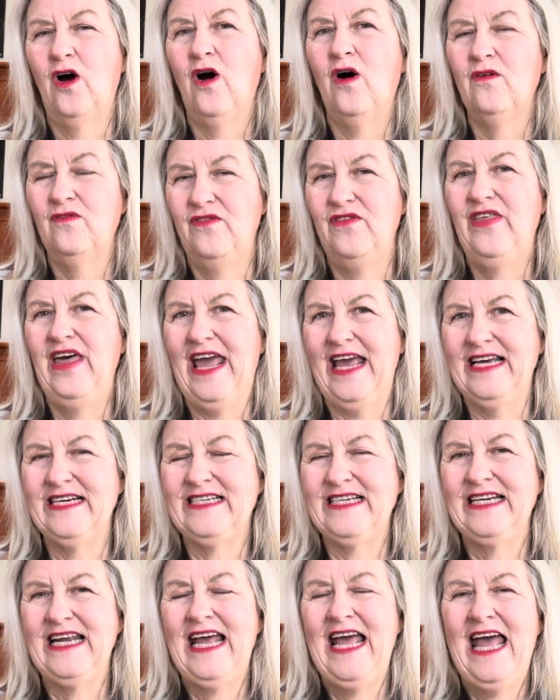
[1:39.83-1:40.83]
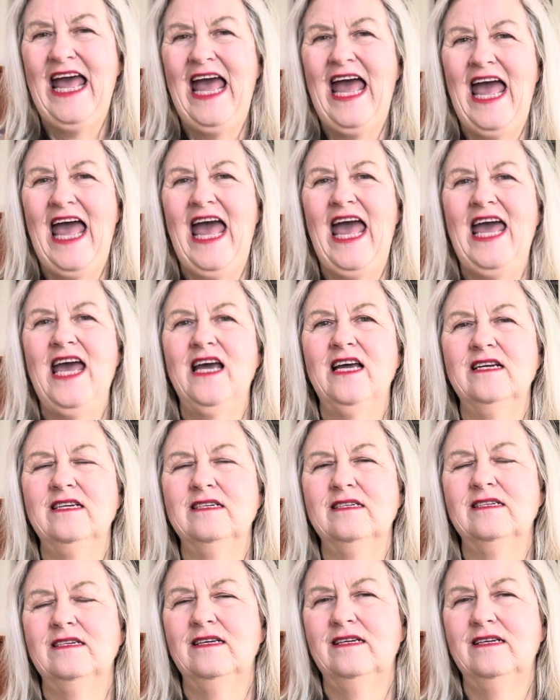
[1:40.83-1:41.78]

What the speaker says: of that. And